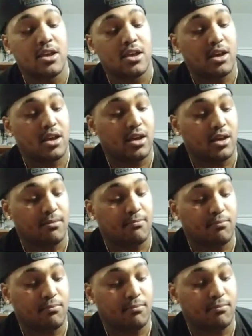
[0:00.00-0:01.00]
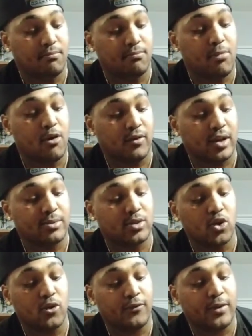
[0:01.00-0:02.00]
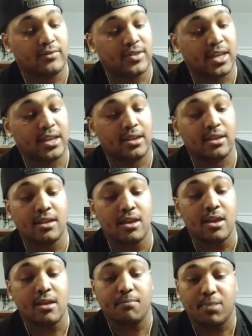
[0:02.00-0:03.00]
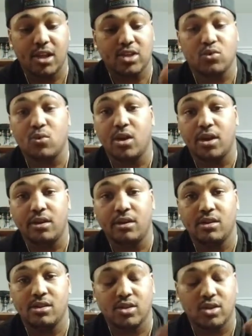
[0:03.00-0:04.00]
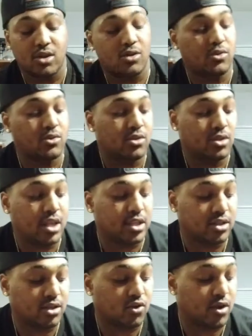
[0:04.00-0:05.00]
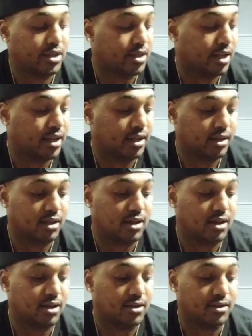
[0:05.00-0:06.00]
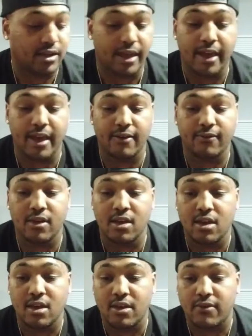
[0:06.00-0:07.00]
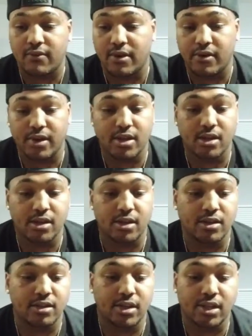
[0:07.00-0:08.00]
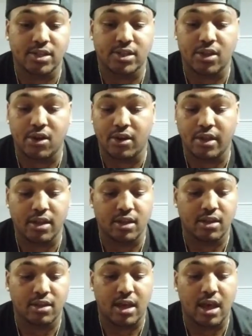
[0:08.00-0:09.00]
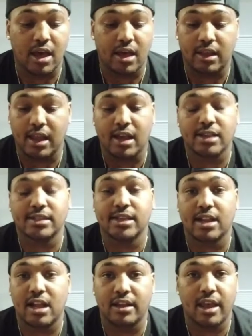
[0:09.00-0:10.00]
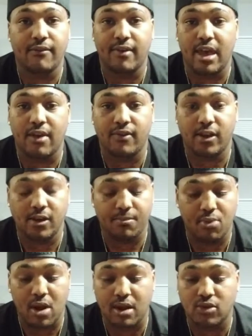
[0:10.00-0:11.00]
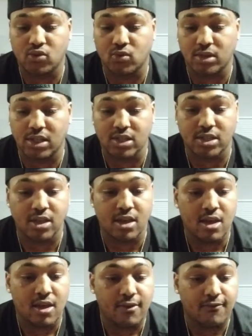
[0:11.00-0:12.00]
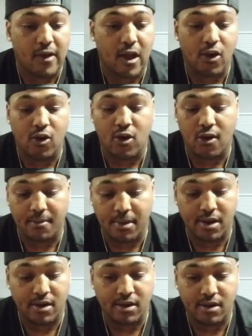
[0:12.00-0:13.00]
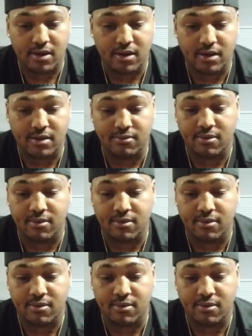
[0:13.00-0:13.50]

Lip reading: Both clips hold 15 plus 1, so that's a great thing to have. Very good and sturdy. Like I said, I haven't had any problems with this firearm here, and